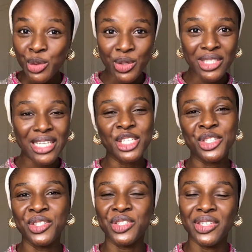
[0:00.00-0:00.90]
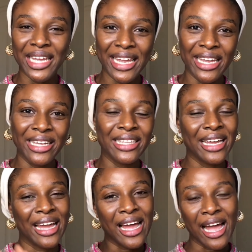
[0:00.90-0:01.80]
Do stay tuned to the end.
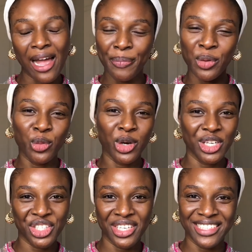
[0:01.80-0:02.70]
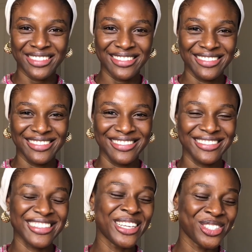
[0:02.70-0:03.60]
Happy watching.
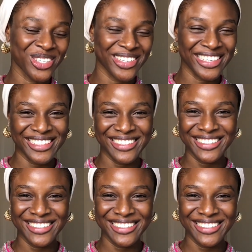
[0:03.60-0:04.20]
Enjoy.